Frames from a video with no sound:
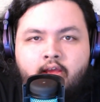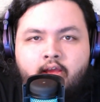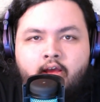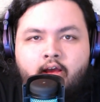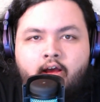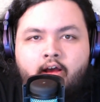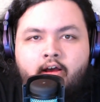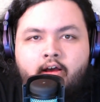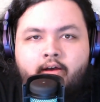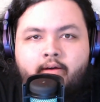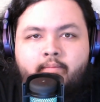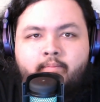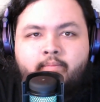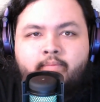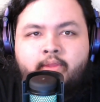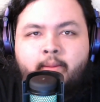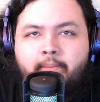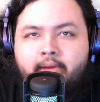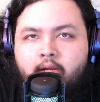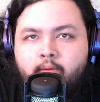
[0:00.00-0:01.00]

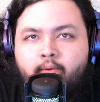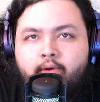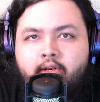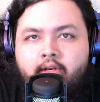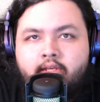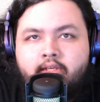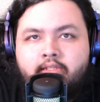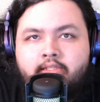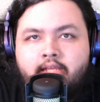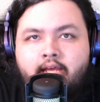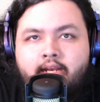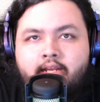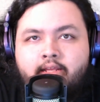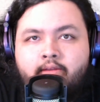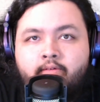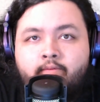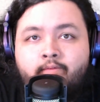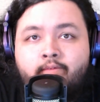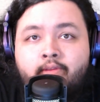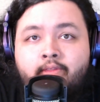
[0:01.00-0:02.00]
The big one is that
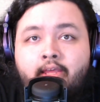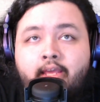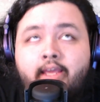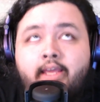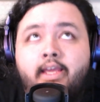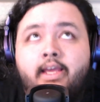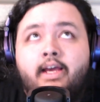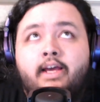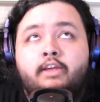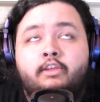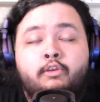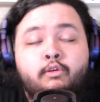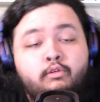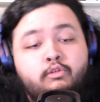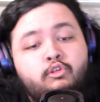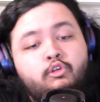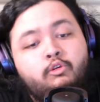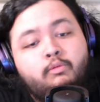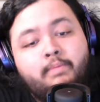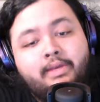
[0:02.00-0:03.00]
YouTube